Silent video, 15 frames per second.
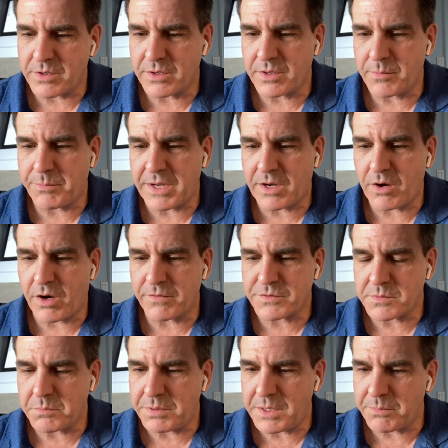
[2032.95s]
They're going to pick off
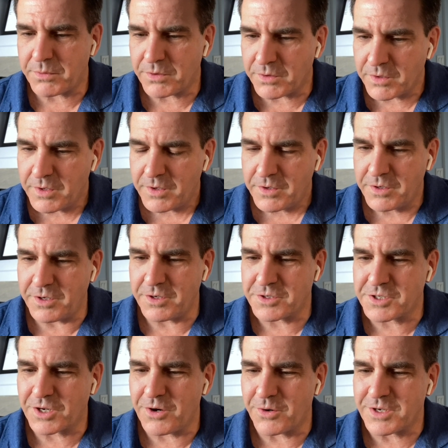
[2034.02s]
some people
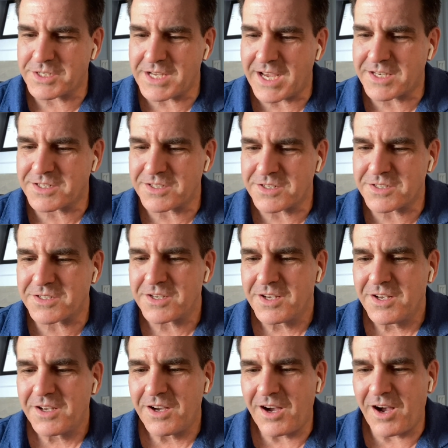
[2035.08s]
to go to Texas,
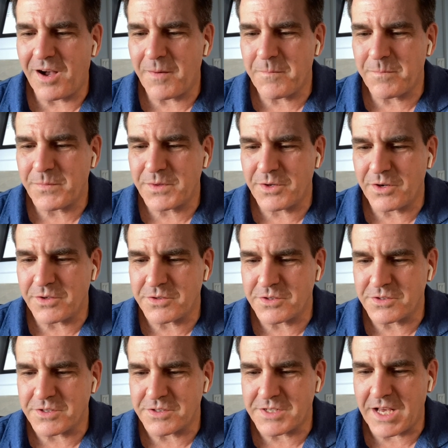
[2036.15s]

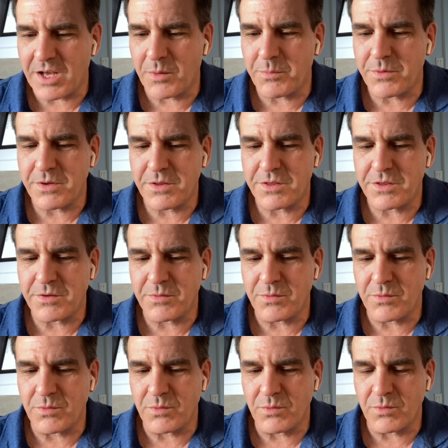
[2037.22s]
to help
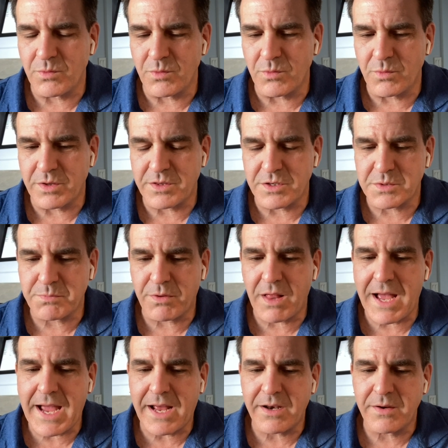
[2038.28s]
with this
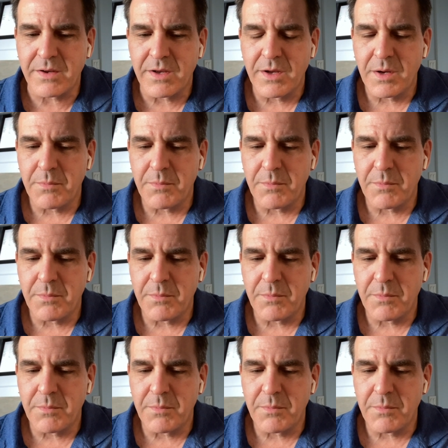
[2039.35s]
plan.